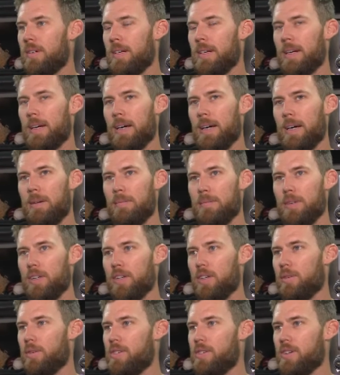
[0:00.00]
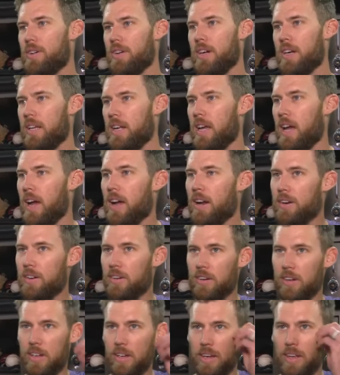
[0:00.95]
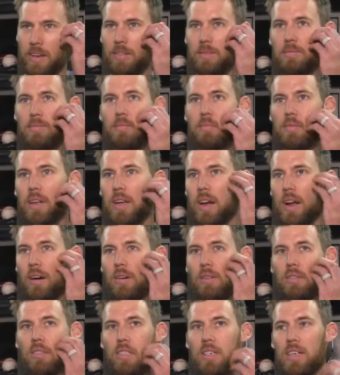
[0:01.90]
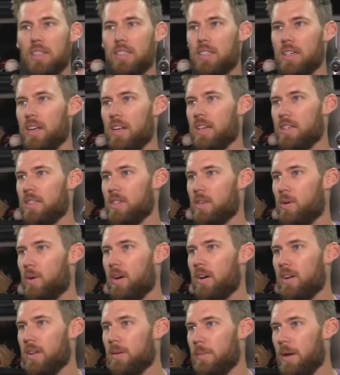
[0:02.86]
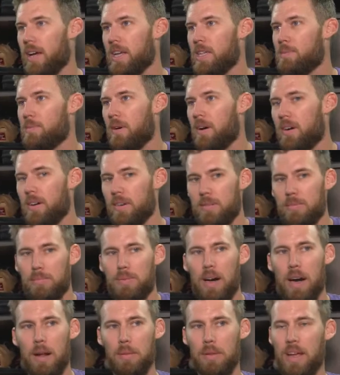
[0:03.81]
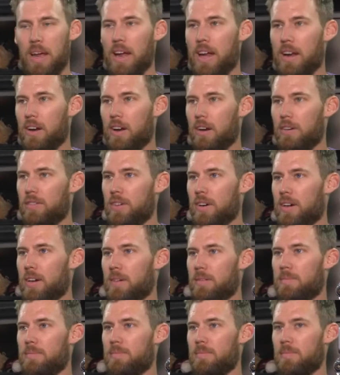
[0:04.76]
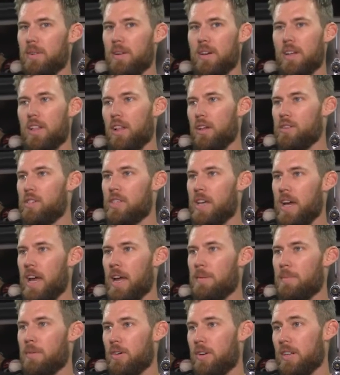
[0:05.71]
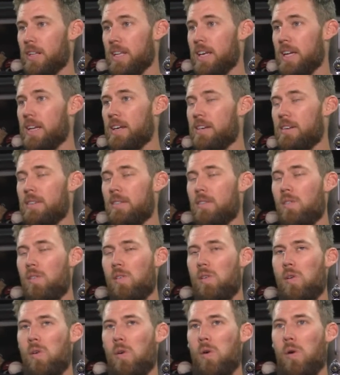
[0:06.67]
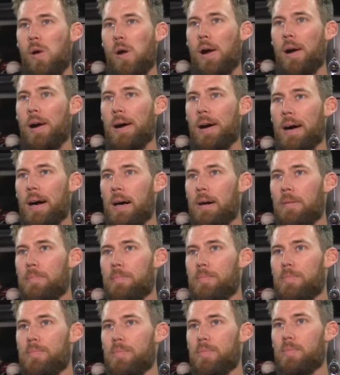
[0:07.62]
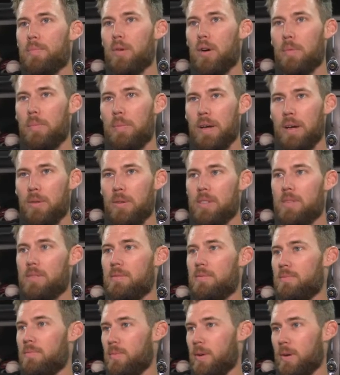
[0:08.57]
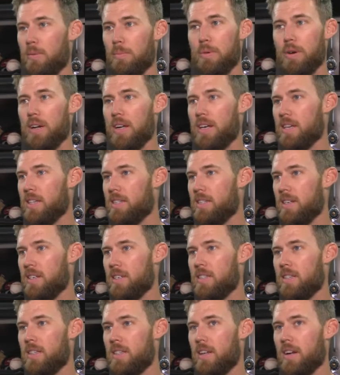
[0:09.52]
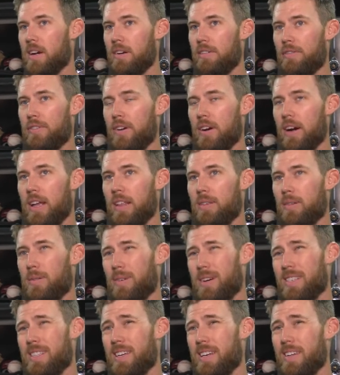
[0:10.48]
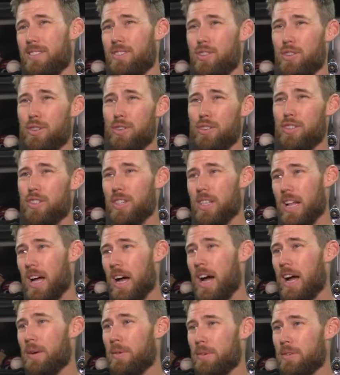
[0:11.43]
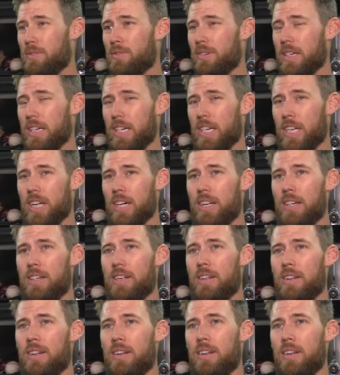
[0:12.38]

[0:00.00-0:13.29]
Um, you knew what you're going to get. You're going to get you know six innings of quality baseball and probably hand over a, a close game or a lead. Um, bullpen was we were pretty consistent there for I want to say June, July was really good.